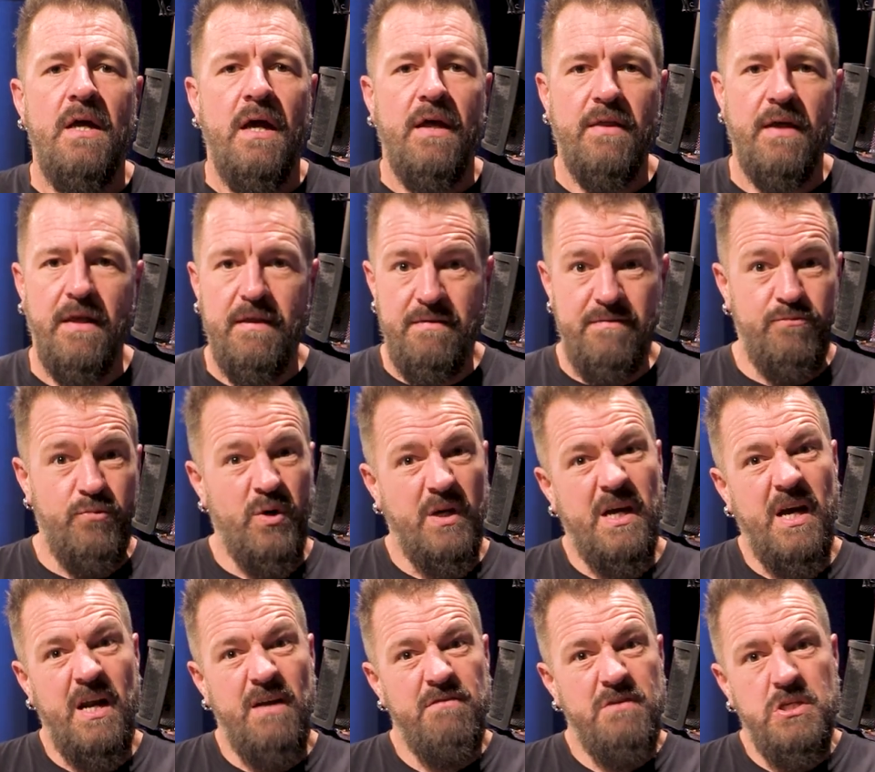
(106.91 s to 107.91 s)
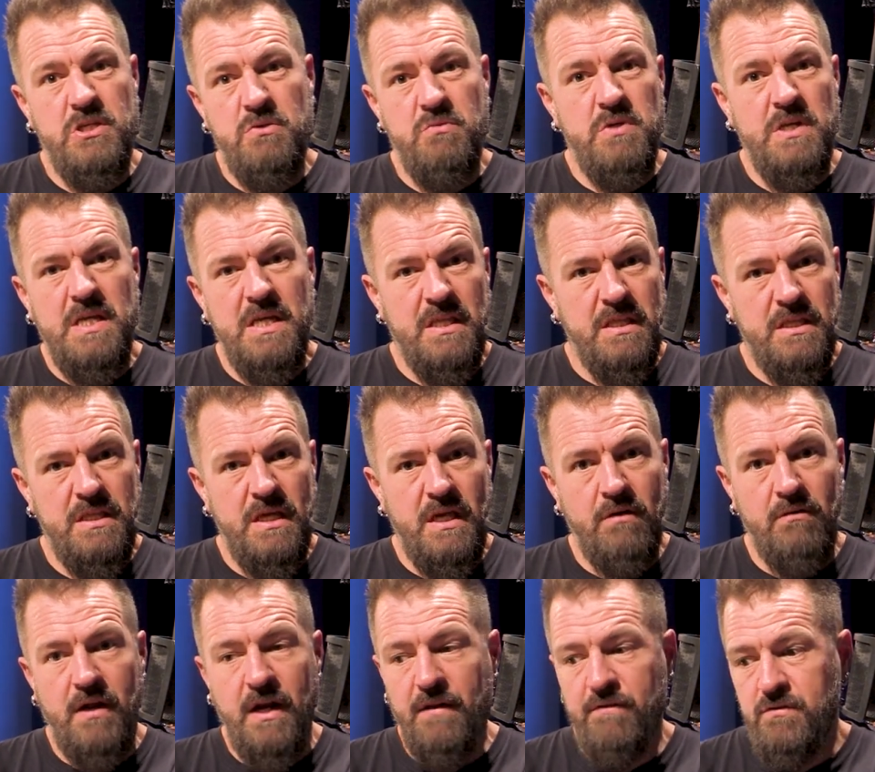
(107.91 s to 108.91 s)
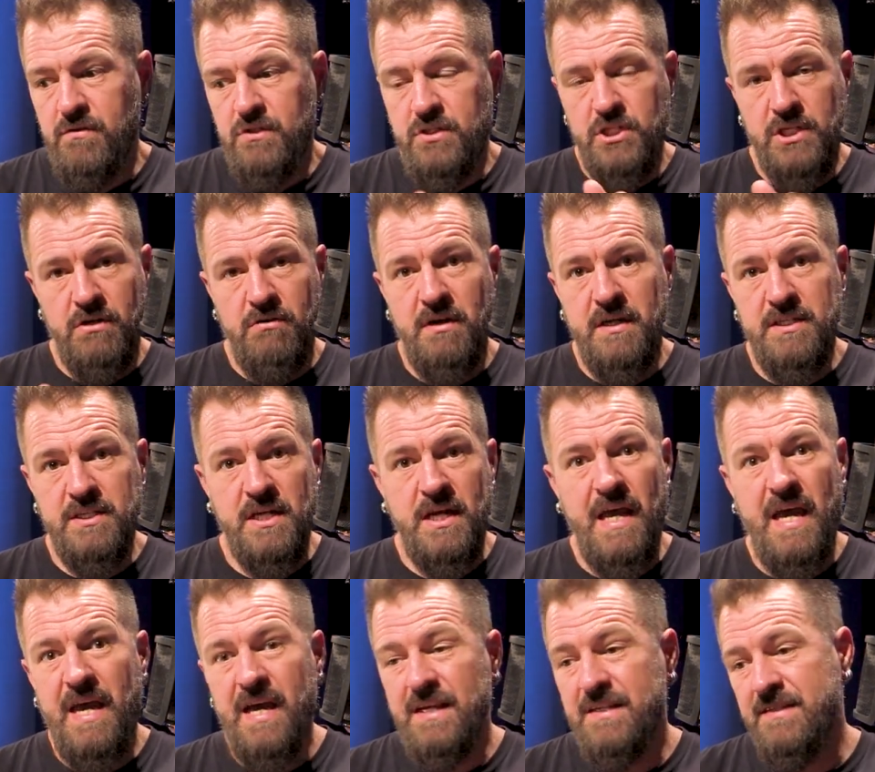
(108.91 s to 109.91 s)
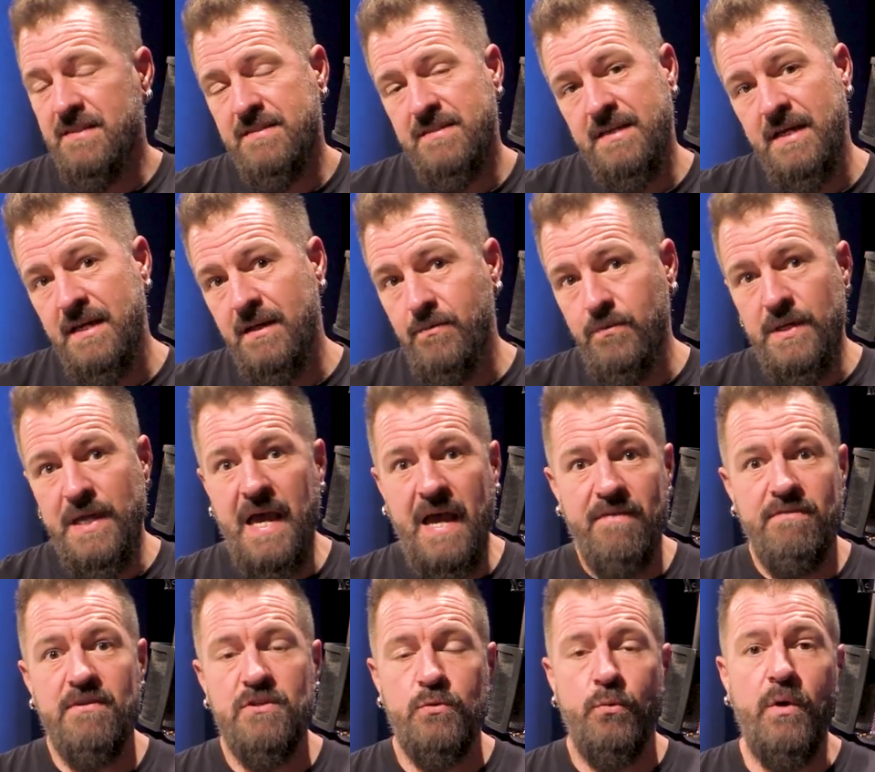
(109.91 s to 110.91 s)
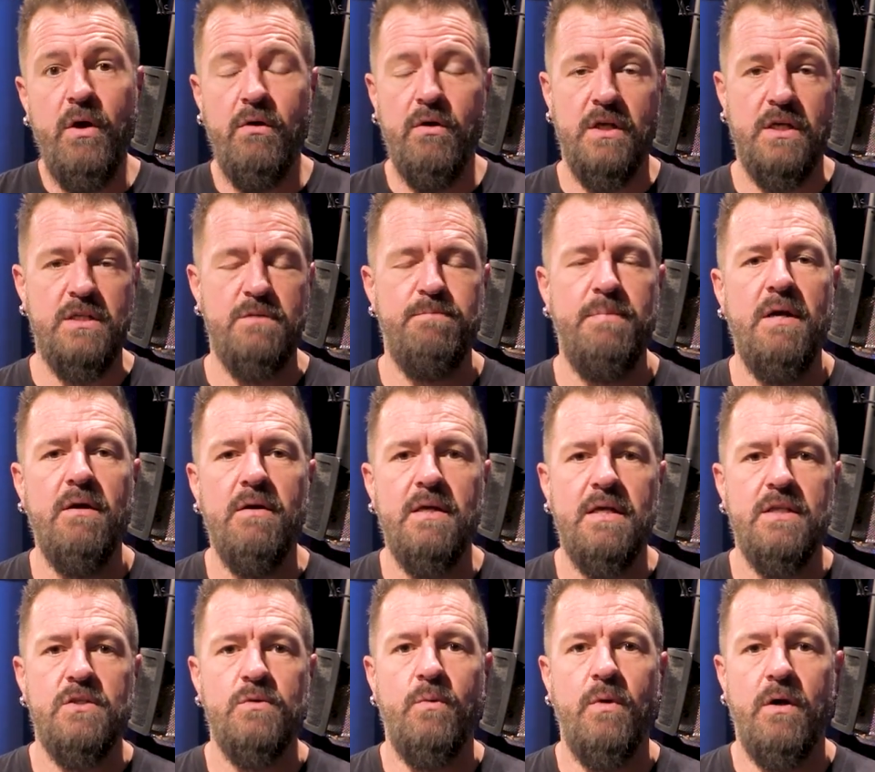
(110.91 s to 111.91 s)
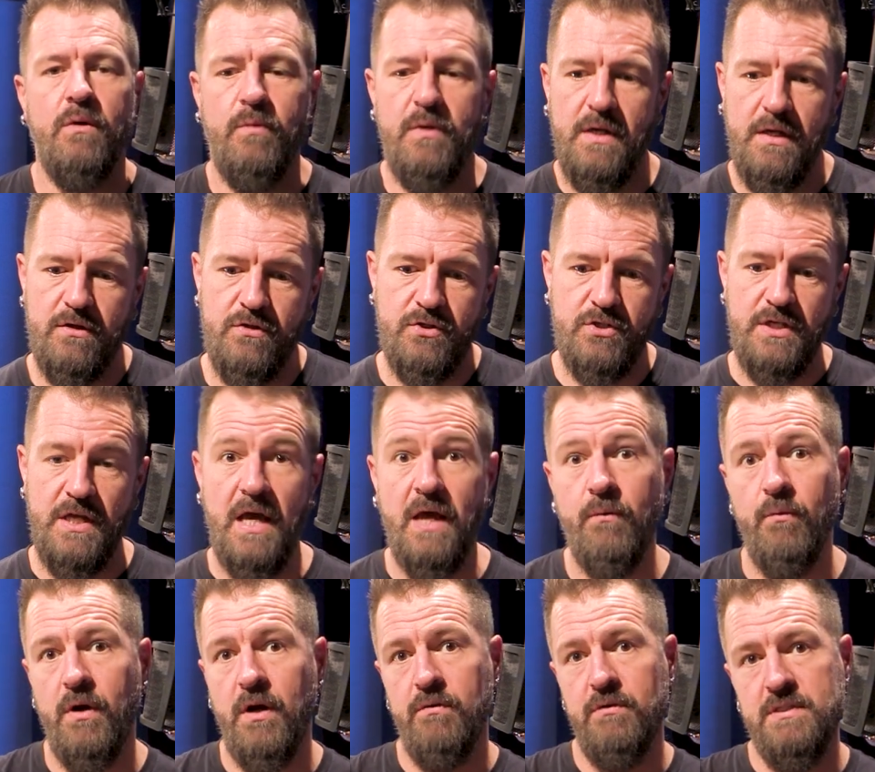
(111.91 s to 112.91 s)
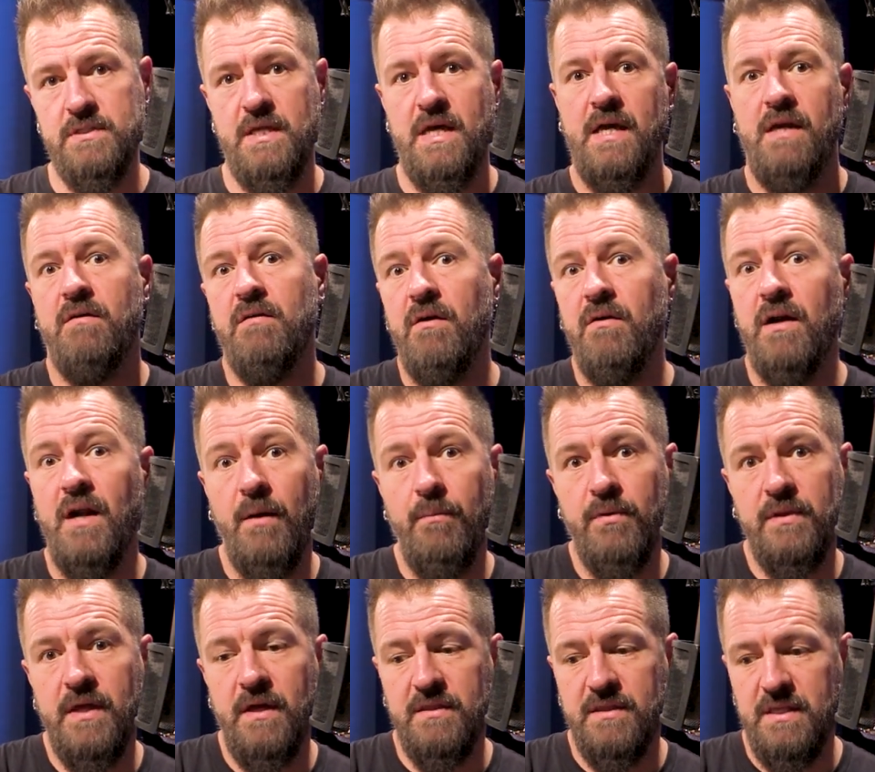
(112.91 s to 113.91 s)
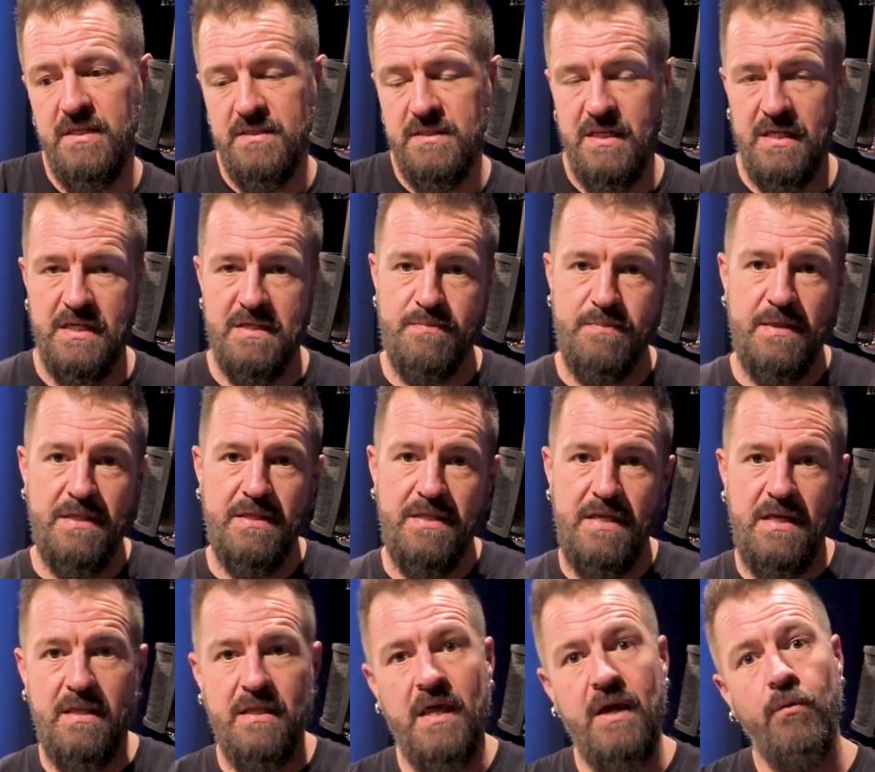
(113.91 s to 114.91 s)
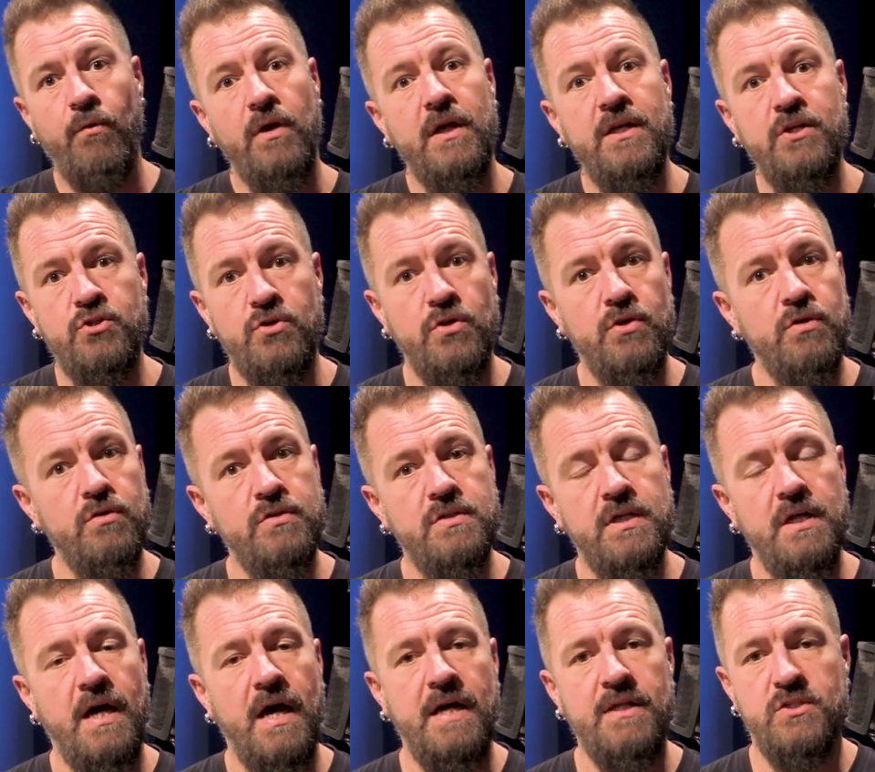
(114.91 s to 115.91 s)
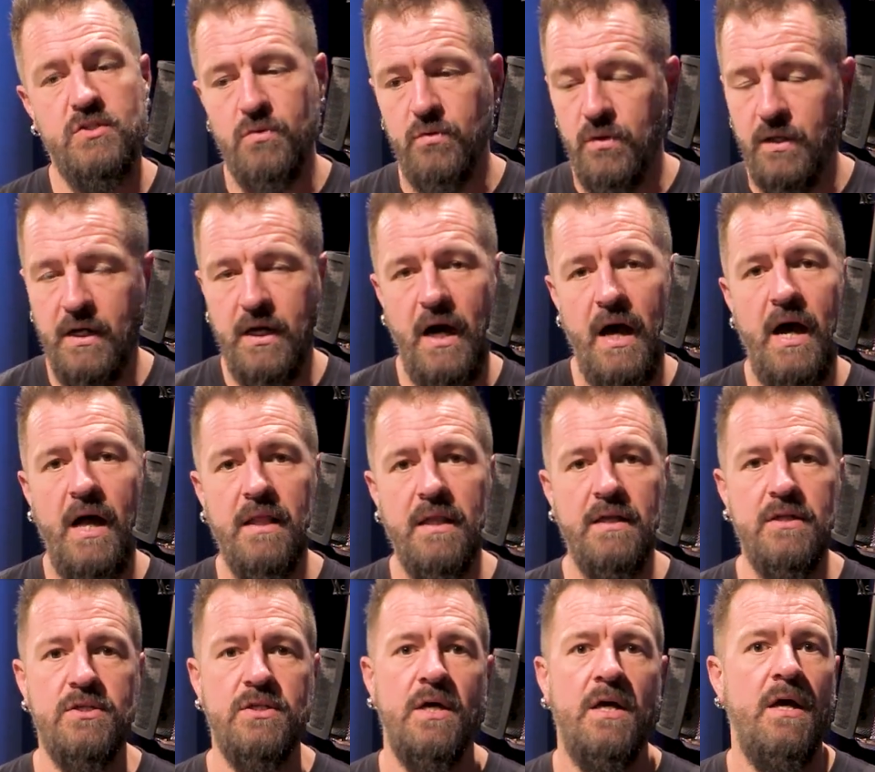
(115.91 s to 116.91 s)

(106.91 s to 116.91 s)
And, that, and we're kind of a unique thing, right? After the Generation X, it's like we had this weird experience where we understand what it was like growing up without these things, but then they were introduced in high school and college.